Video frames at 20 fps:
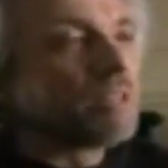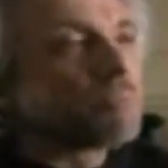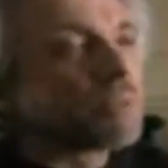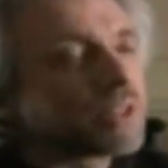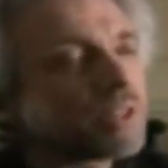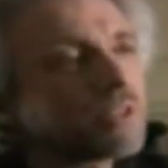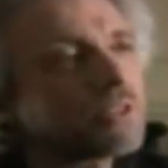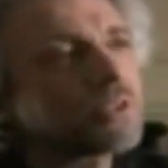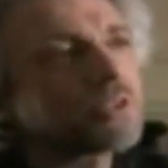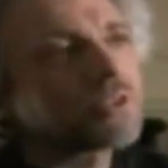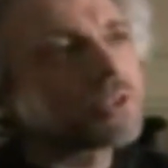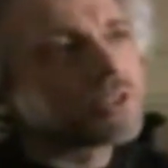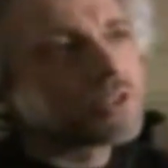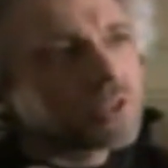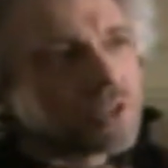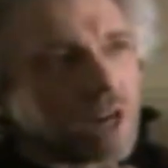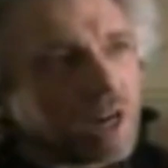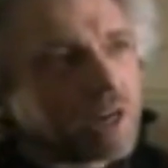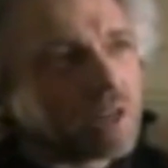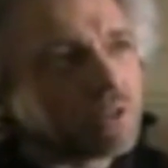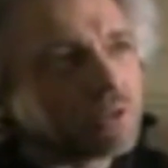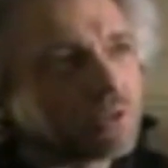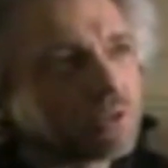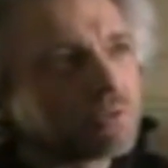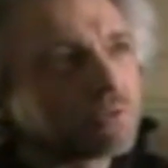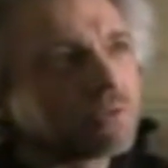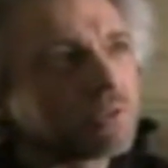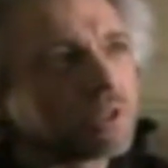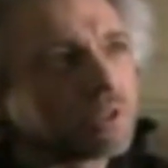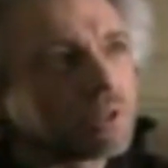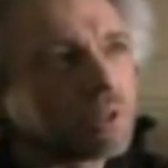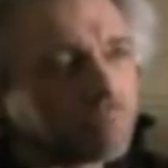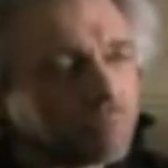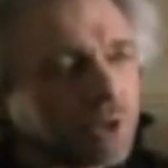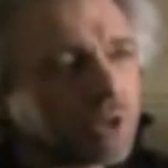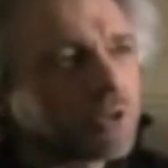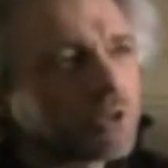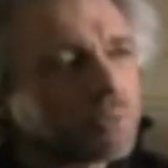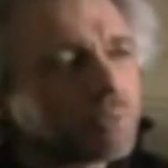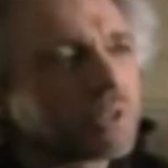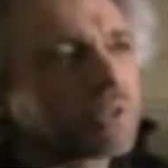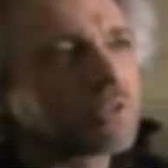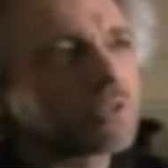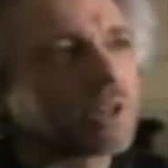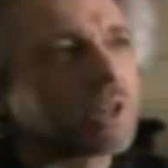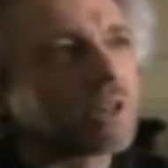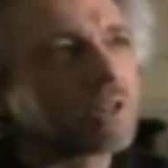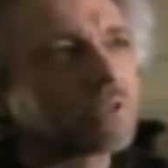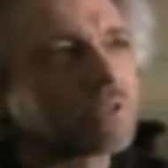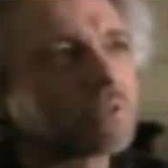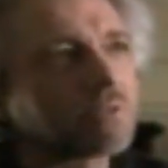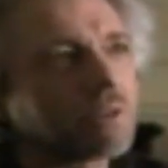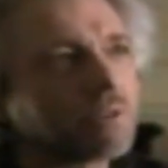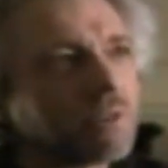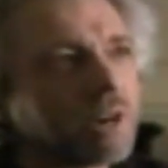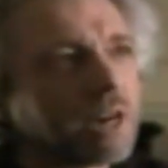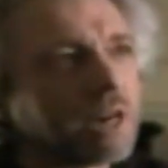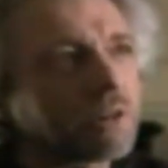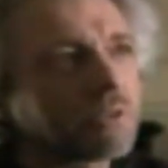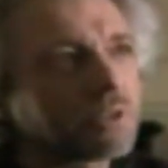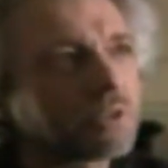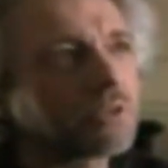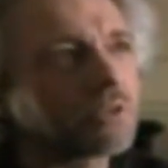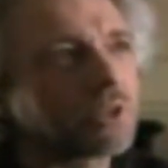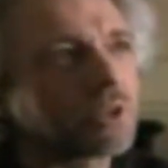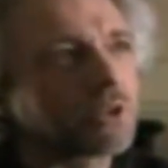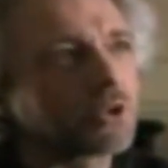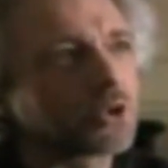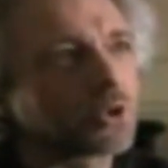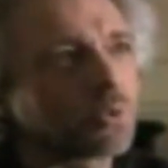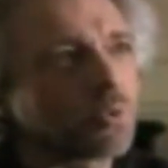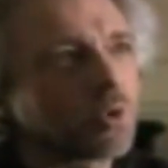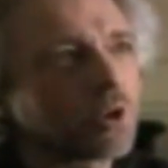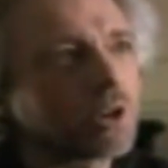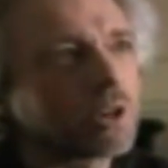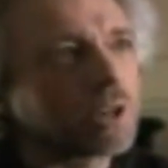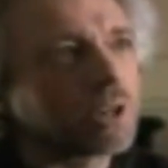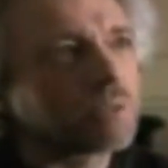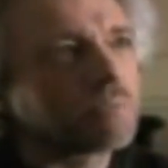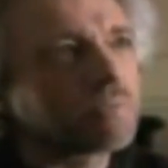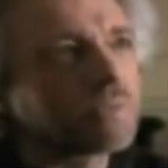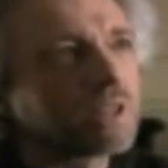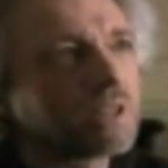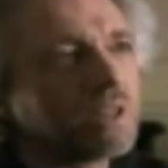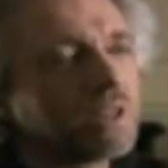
But this is the science of, appears to be the science of how these things are working.